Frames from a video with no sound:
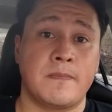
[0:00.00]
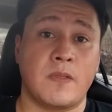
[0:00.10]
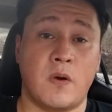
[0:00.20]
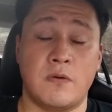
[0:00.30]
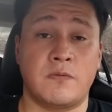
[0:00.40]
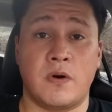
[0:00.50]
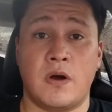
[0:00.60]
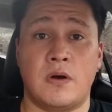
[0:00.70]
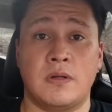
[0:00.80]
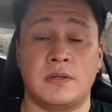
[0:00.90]

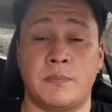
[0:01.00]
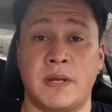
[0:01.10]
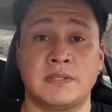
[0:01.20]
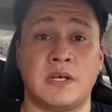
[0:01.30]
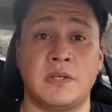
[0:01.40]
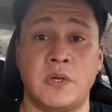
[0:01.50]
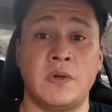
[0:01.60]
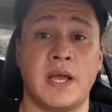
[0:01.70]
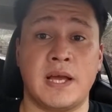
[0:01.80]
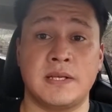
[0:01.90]
Overall, it depends on you
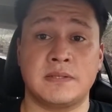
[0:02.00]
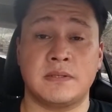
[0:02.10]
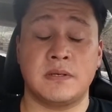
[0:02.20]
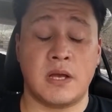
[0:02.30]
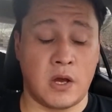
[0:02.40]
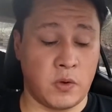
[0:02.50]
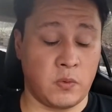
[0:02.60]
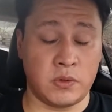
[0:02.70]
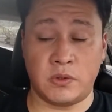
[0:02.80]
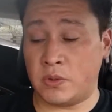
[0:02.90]
guys how you
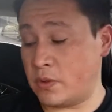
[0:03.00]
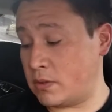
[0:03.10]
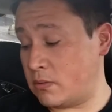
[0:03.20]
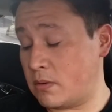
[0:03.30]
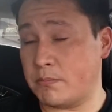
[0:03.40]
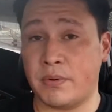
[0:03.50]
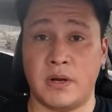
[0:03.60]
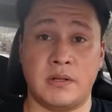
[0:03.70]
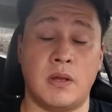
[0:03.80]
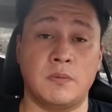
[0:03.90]
want to do it,
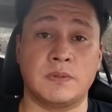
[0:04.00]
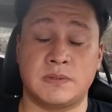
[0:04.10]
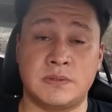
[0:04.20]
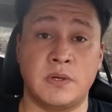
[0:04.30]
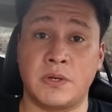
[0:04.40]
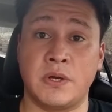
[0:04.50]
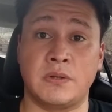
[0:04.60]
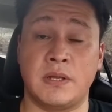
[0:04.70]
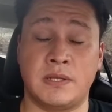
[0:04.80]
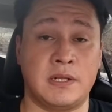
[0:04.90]
but it was still
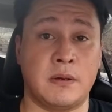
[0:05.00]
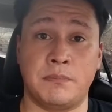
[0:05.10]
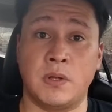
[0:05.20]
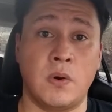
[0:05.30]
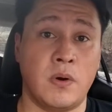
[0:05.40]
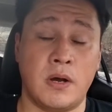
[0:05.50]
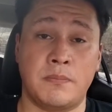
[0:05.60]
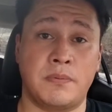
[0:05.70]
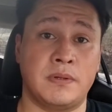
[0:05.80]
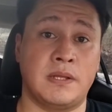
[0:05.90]
good. It did not blow
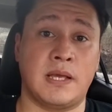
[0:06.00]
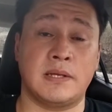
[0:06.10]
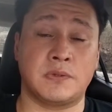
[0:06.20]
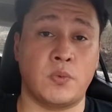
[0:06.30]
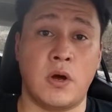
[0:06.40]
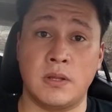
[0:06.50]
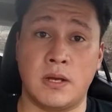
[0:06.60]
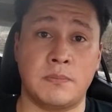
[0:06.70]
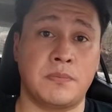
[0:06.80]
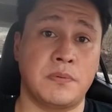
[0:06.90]
up, it did not swell
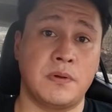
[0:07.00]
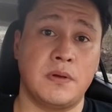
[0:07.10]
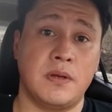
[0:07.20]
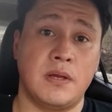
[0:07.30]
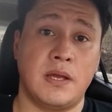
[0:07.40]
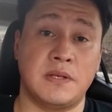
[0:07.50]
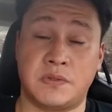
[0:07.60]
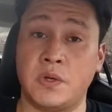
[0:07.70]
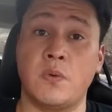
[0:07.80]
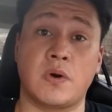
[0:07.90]
up. It
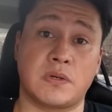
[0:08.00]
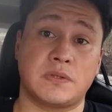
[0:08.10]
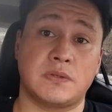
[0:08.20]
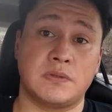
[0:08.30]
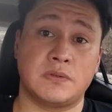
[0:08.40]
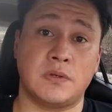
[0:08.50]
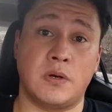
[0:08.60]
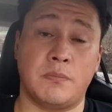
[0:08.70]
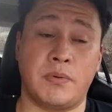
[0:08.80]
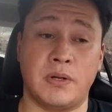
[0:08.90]
still works.
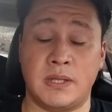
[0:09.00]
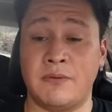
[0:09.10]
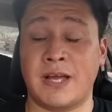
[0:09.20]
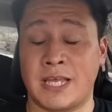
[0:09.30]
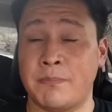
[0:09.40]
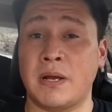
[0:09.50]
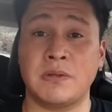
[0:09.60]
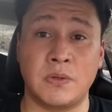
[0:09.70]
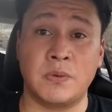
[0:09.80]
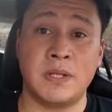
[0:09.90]
So but if I keep on
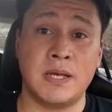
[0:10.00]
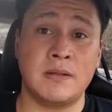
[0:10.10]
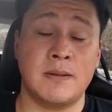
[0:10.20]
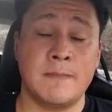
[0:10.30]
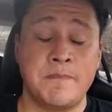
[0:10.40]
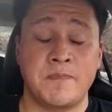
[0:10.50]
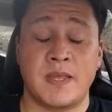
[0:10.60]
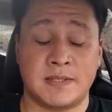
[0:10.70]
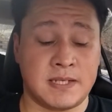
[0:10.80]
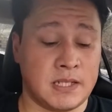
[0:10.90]
doing that,
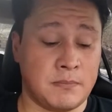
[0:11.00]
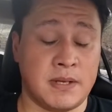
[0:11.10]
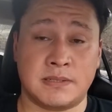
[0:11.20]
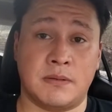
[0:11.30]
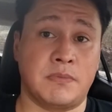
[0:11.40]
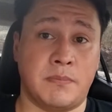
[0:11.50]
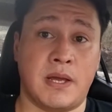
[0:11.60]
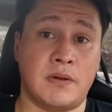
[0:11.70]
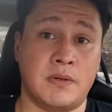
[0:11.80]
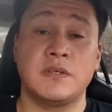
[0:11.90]
it's gonna mess up the
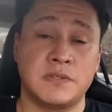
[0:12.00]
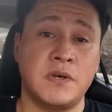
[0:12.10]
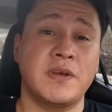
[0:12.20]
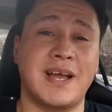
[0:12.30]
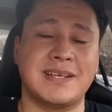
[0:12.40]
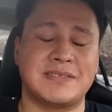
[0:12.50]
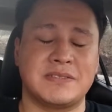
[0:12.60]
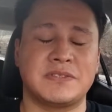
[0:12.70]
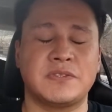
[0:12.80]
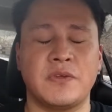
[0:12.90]
battery. So guys,
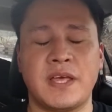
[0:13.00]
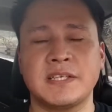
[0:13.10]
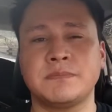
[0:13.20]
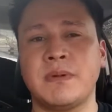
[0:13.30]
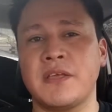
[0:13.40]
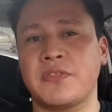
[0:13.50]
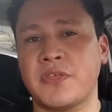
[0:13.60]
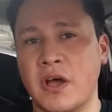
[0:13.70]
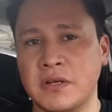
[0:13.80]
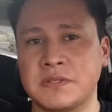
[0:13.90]
so that's my
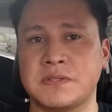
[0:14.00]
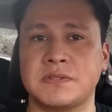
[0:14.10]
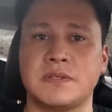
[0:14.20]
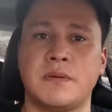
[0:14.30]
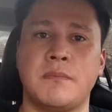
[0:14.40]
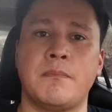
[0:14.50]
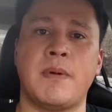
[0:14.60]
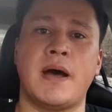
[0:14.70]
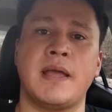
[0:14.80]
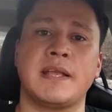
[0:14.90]
thoughts,
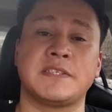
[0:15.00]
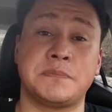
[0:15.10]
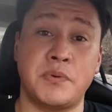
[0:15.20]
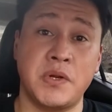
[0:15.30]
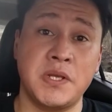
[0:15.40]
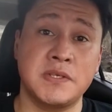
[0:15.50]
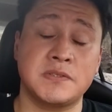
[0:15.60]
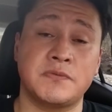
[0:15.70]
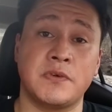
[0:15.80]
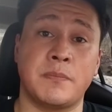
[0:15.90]
my
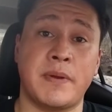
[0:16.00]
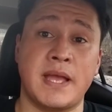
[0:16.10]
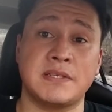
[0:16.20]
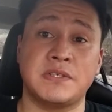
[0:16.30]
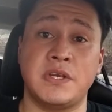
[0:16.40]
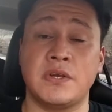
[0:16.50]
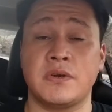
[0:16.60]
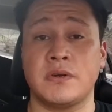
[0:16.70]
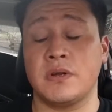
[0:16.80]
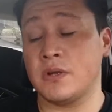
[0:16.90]
experience for the past
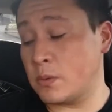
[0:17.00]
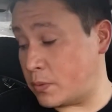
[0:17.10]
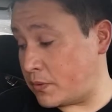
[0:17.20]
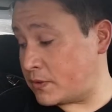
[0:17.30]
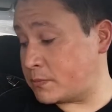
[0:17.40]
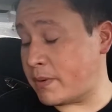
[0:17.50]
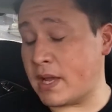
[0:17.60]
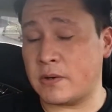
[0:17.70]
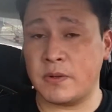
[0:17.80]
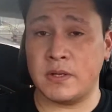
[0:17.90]
year with this
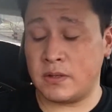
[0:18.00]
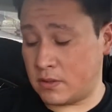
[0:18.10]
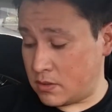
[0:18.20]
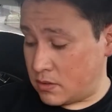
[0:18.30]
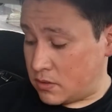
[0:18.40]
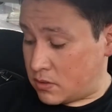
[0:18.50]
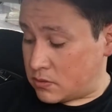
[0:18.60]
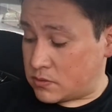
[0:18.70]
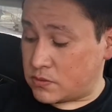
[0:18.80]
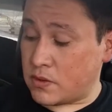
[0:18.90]
battery.
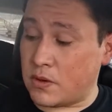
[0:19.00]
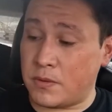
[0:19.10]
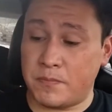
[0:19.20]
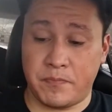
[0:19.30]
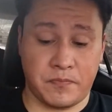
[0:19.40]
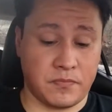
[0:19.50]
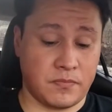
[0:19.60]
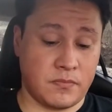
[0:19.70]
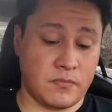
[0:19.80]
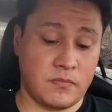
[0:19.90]
So
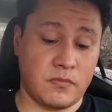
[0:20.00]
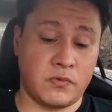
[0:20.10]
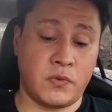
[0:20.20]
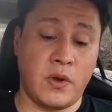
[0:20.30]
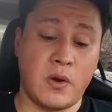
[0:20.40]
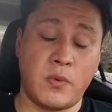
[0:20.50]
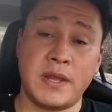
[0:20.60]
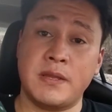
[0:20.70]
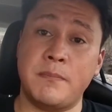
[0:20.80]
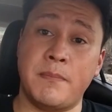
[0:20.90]
do I
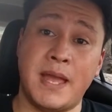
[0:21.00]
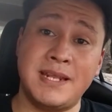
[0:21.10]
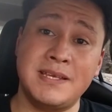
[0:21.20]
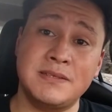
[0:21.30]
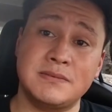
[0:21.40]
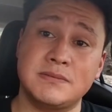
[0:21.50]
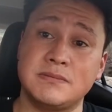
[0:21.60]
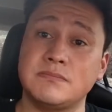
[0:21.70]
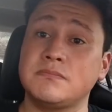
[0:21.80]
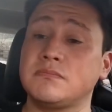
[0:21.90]
recommend it?
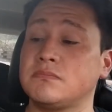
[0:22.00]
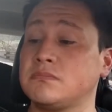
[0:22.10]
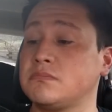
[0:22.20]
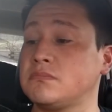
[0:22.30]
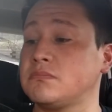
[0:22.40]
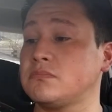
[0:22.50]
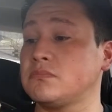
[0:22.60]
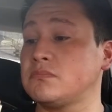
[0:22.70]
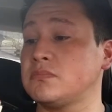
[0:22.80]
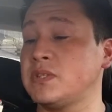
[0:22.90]

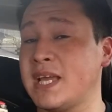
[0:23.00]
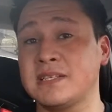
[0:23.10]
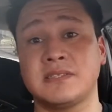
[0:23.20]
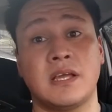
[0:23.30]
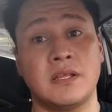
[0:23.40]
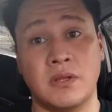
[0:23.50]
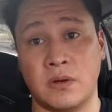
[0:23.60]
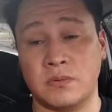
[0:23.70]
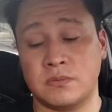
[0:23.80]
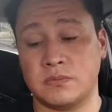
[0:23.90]
Yes and
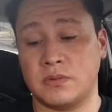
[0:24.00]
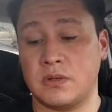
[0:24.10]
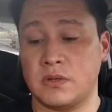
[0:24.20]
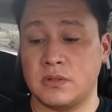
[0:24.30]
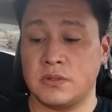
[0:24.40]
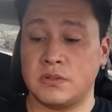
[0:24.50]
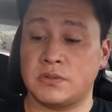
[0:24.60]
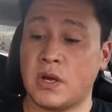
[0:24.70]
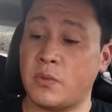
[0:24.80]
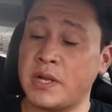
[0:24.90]
no.
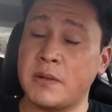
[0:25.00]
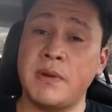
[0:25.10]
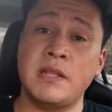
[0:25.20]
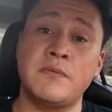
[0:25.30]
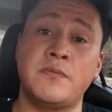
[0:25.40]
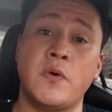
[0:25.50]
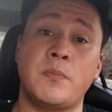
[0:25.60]
So I recommend it for